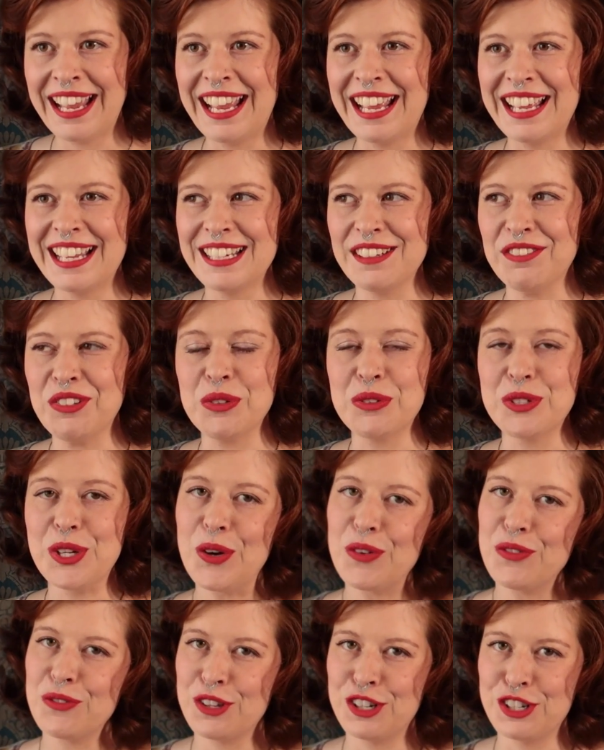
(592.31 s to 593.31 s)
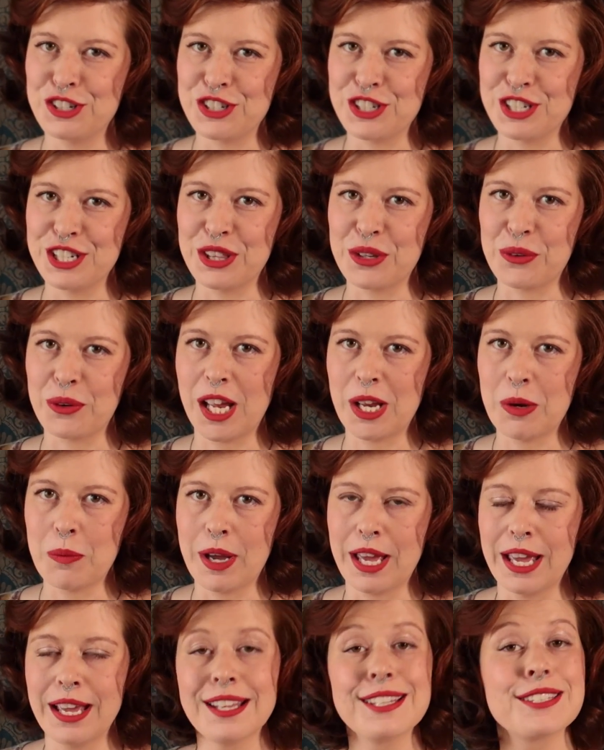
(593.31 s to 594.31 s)
and if you don't finish it in the right
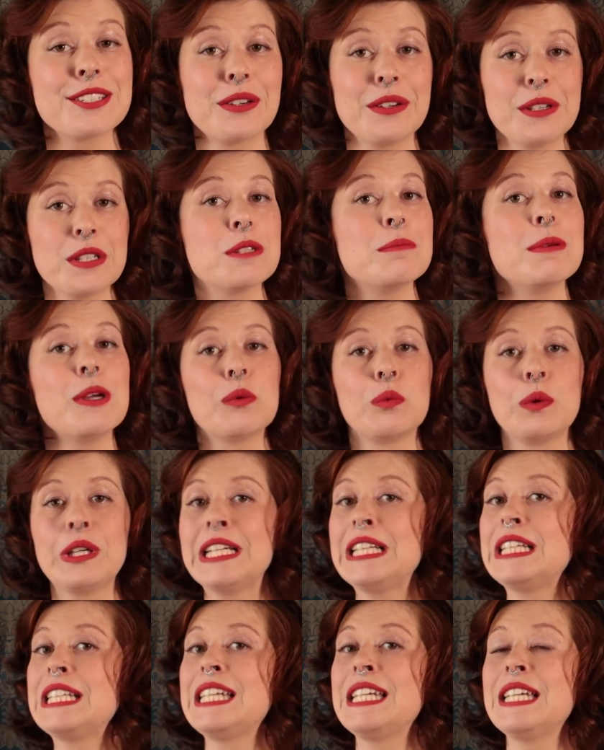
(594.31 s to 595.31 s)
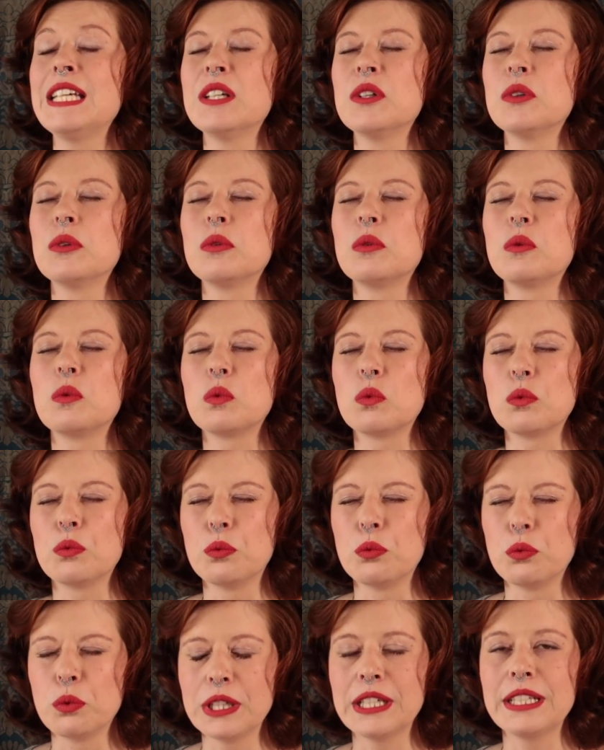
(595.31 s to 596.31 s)
way, it's going to be really,
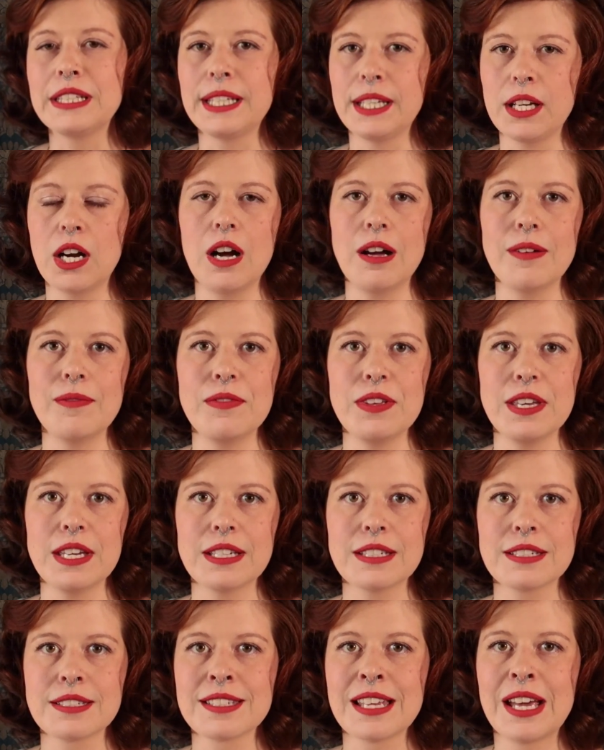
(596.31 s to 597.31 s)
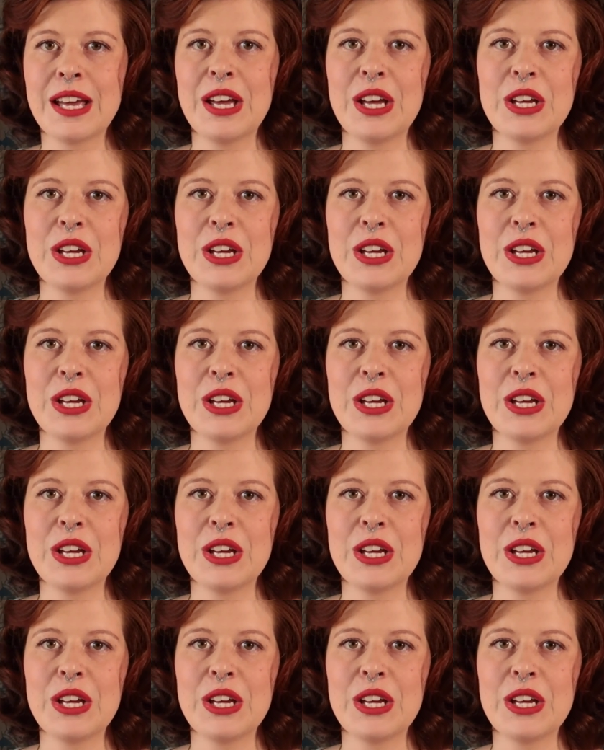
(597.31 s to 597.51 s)
really obvious.